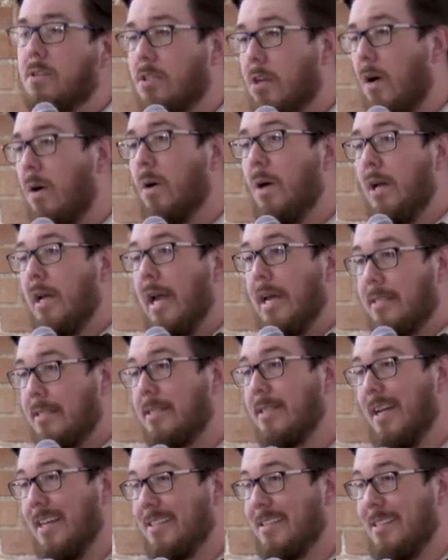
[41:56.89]
So
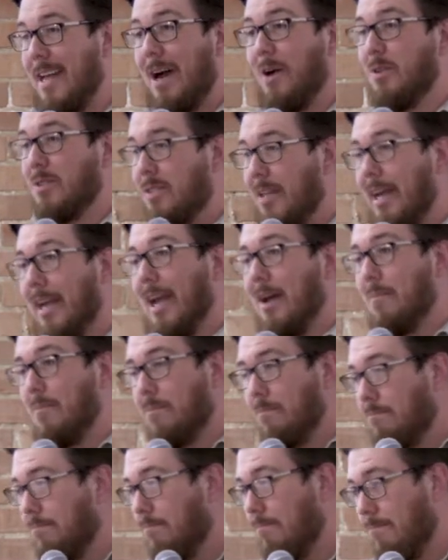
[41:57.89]
it's, it sounds like
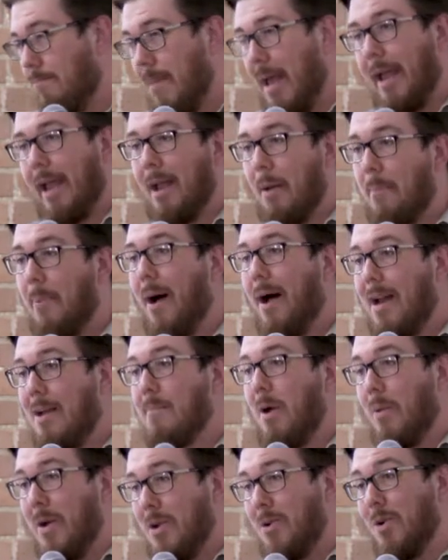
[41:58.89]
I'm making a pun,
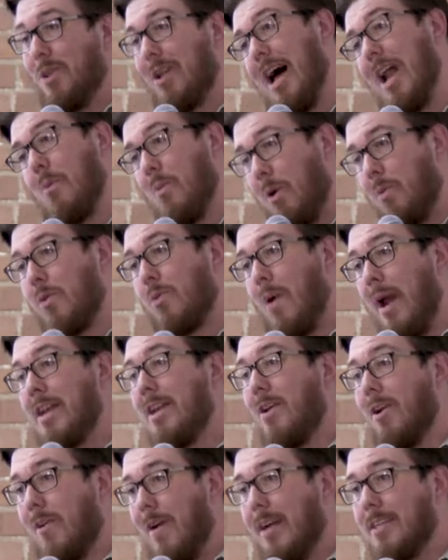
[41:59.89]
but we do a lot of work with
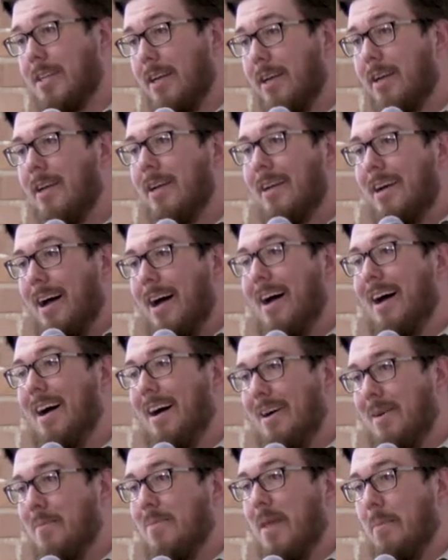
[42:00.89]
reindeer grazing
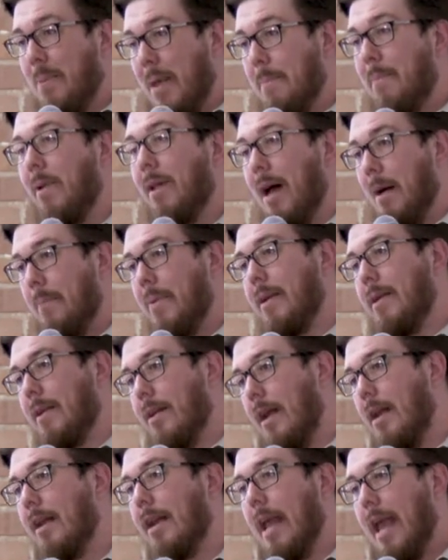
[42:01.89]
um, that people up in,
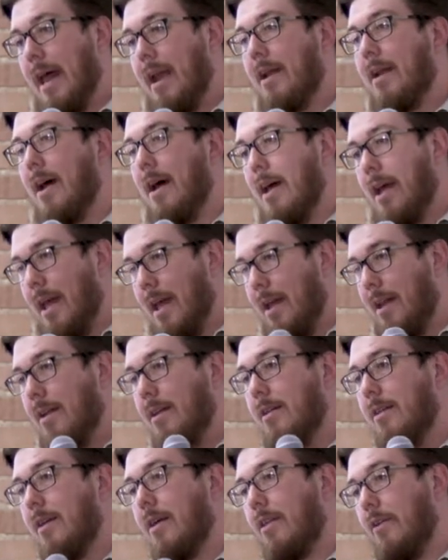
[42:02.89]
in Canada
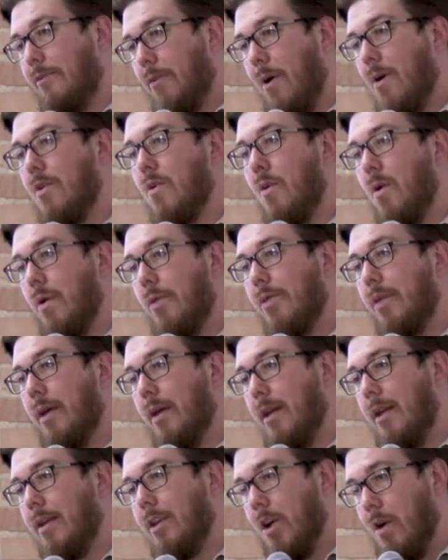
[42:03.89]
and the far north in